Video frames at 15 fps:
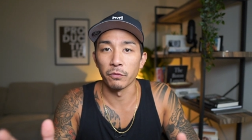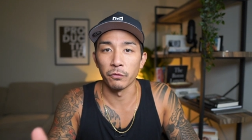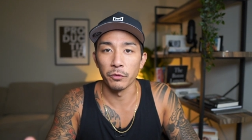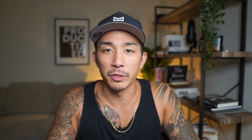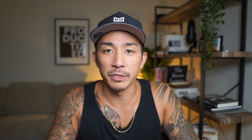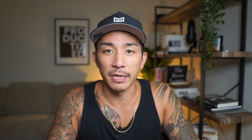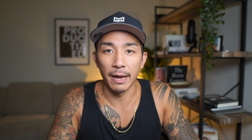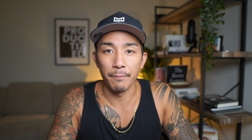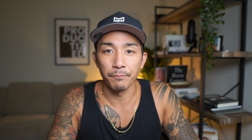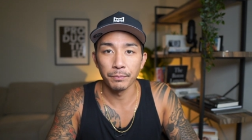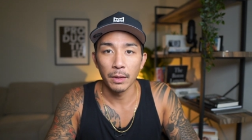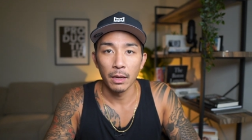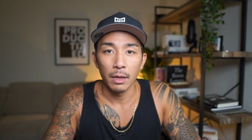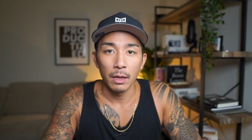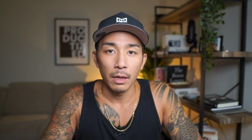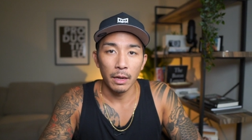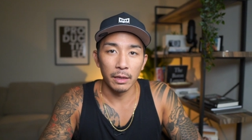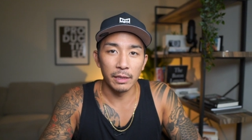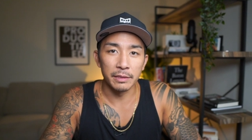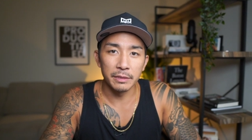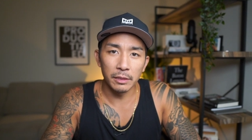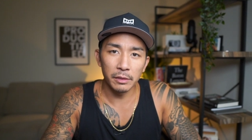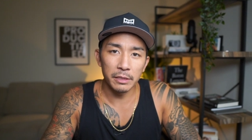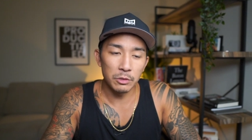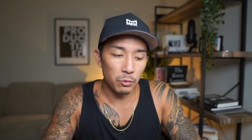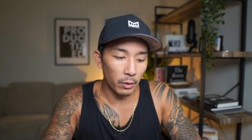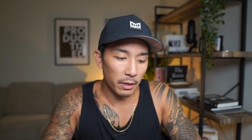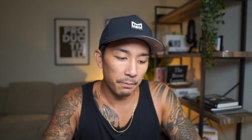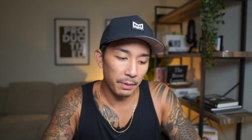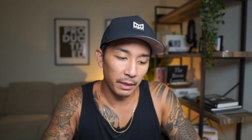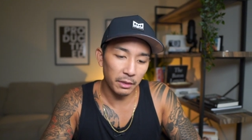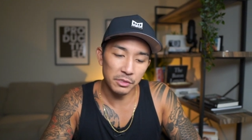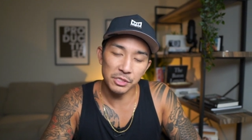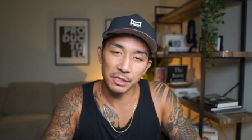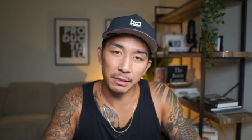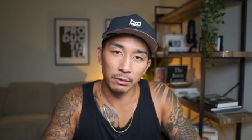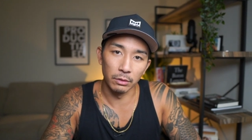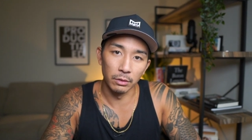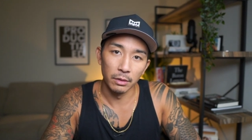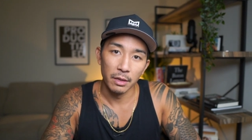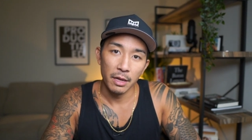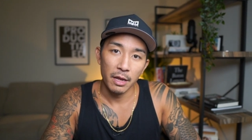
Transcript: free time. And ideally, you want to pick a skill